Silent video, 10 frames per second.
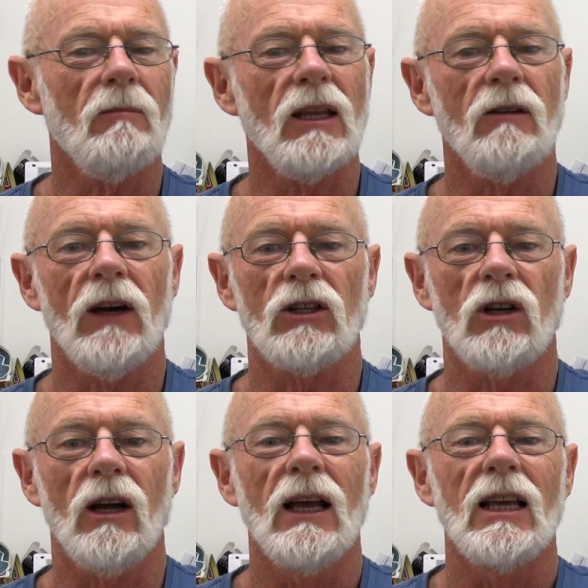
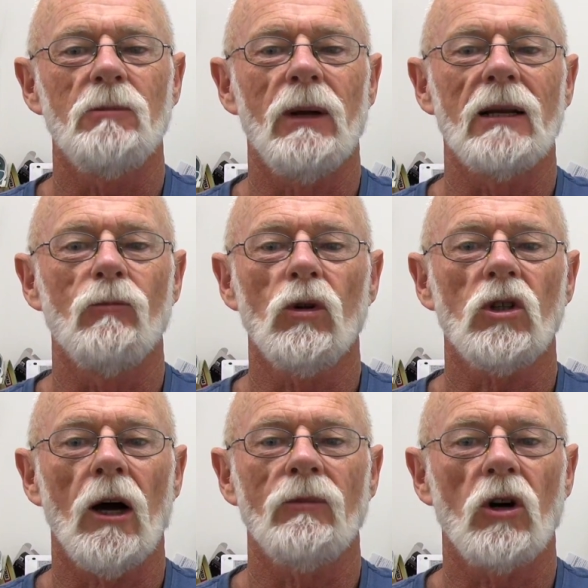manufacturer spending more
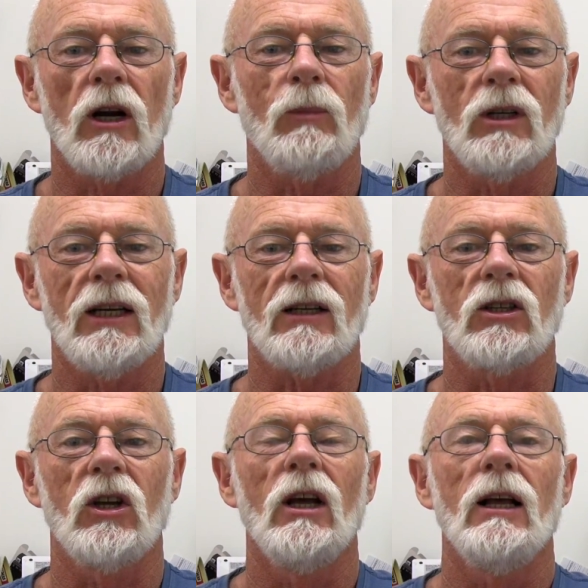time trying to protect